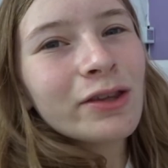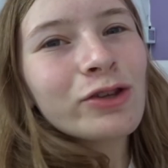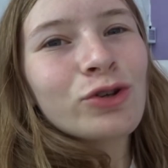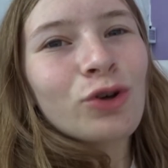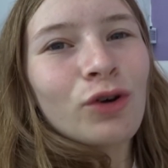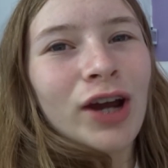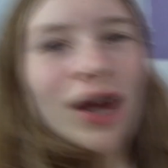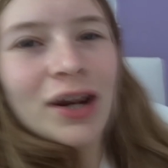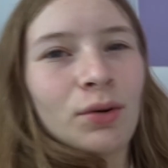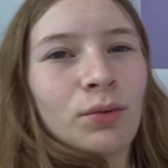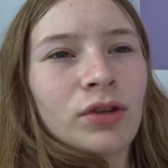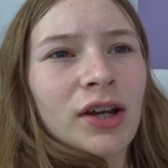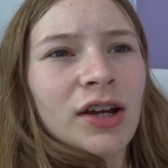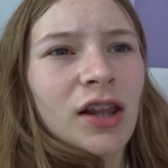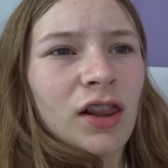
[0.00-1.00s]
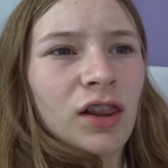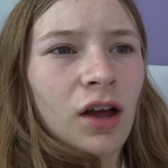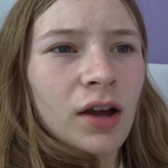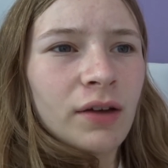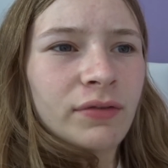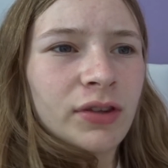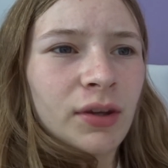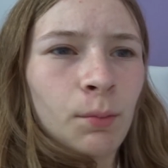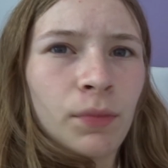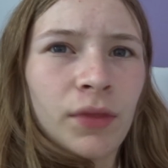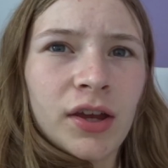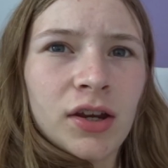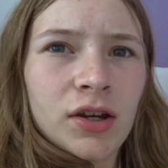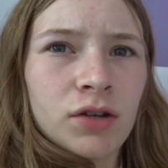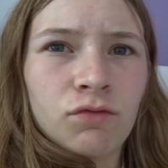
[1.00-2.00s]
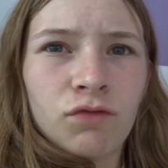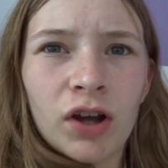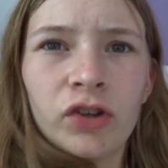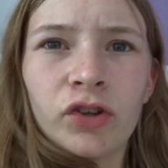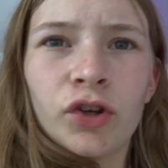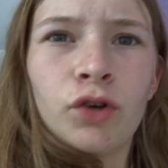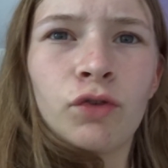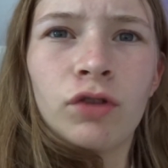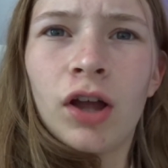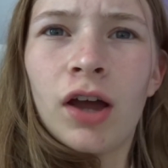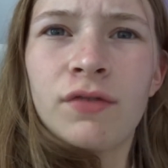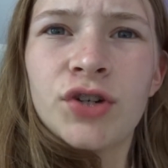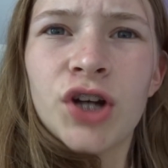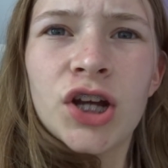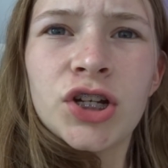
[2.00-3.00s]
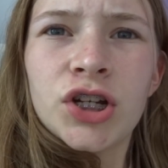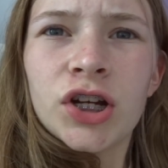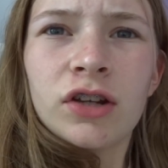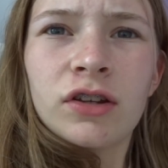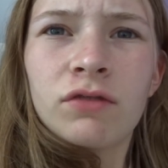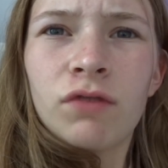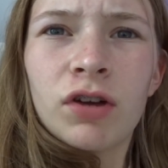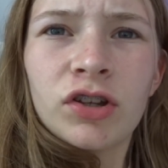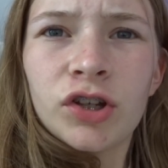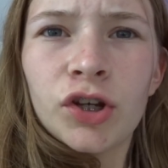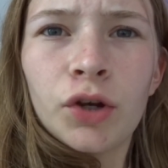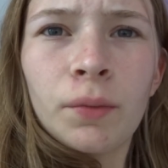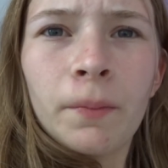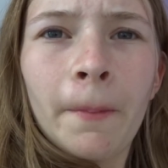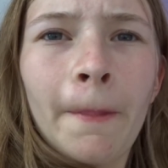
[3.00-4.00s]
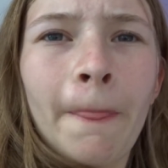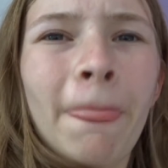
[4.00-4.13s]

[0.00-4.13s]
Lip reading: the story, and it was like a life something rescue, life-changing rescue.